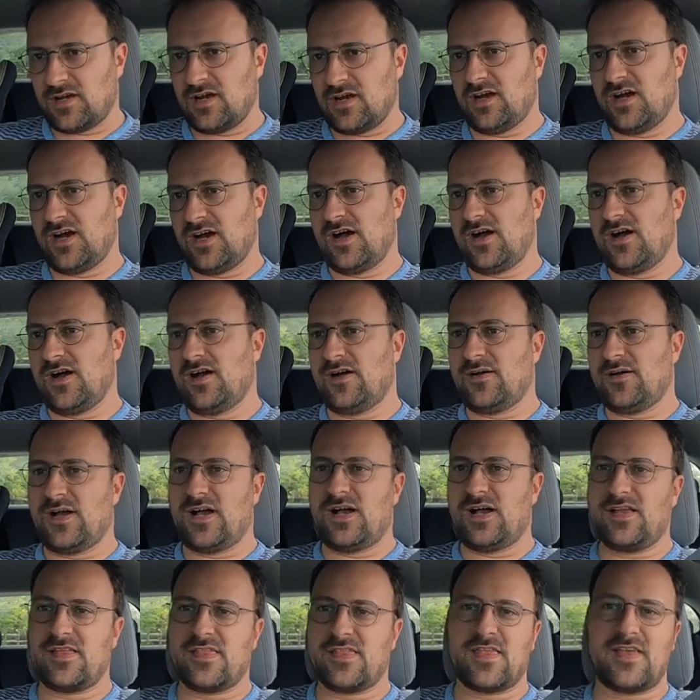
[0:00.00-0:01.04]

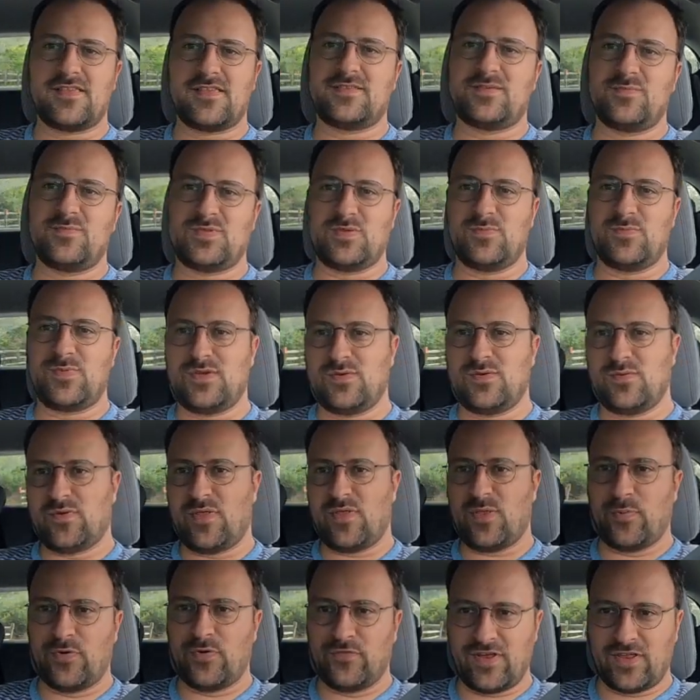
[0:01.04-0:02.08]
That seems to be one
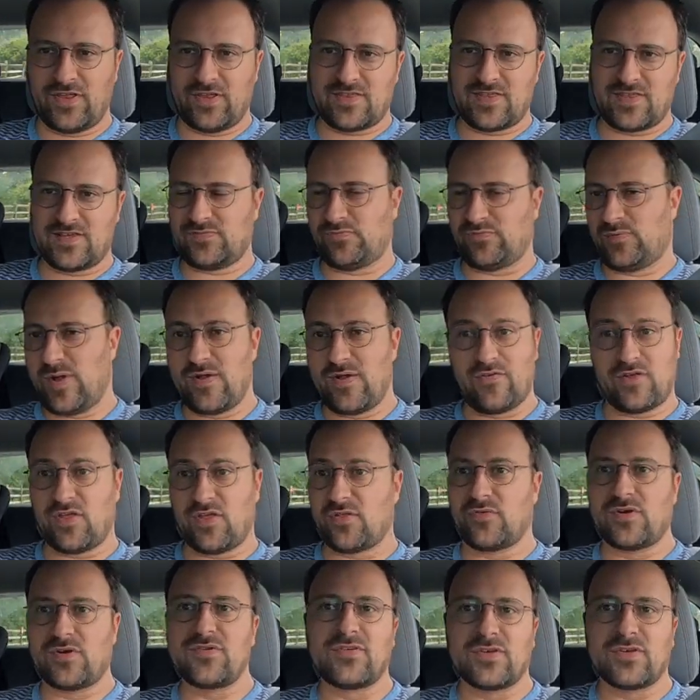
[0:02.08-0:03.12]
of the prevailing things from every
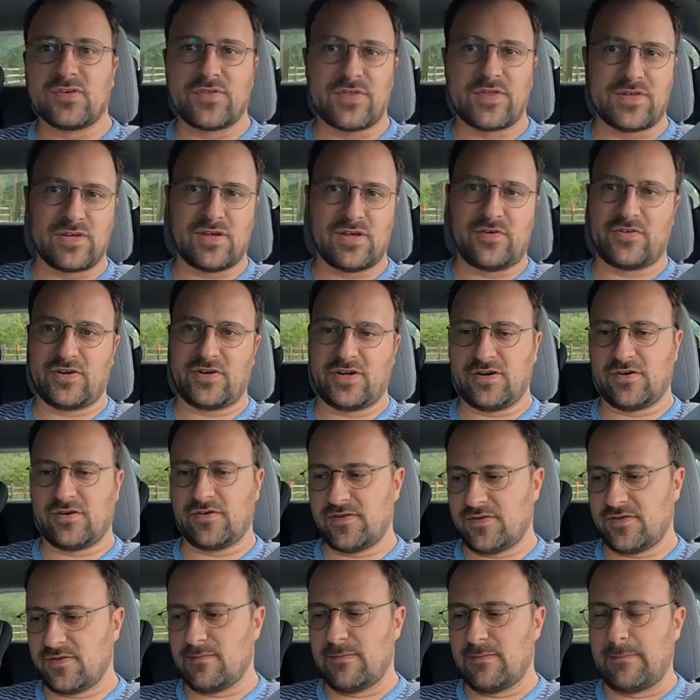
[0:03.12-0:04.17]
other review that you ever
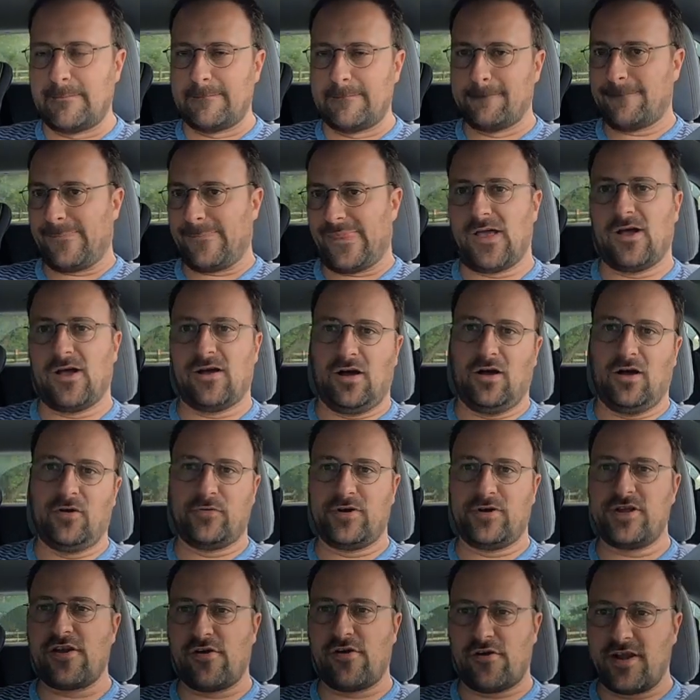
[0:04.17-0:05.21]
hear, and I'll
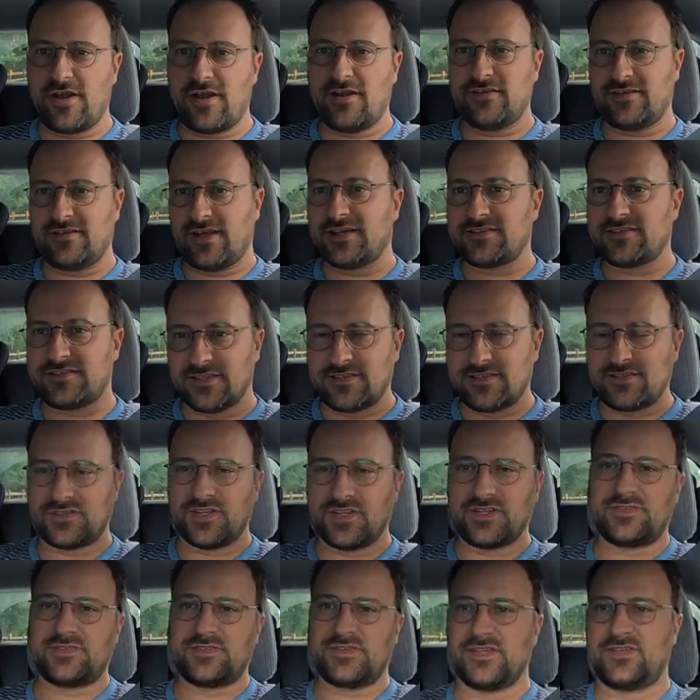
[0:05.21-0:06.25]
reiterate it. Yes,
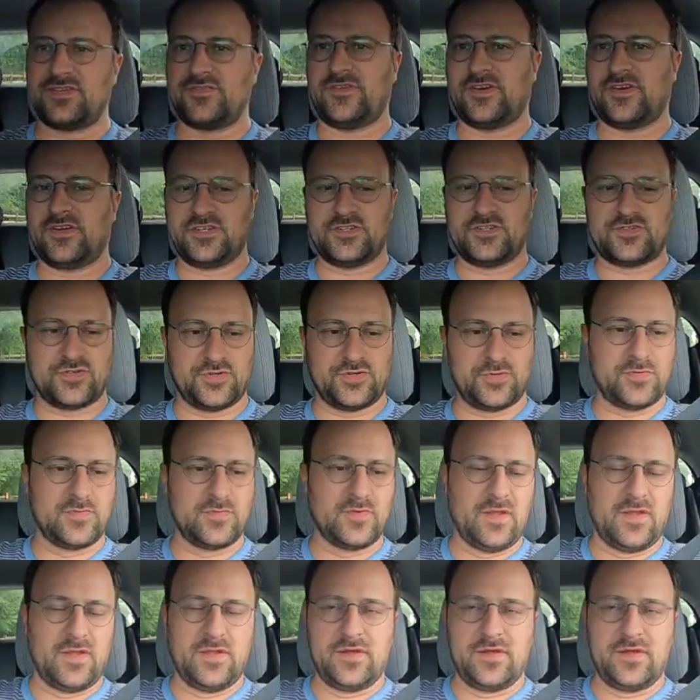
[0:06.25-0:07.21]
it's fairly true.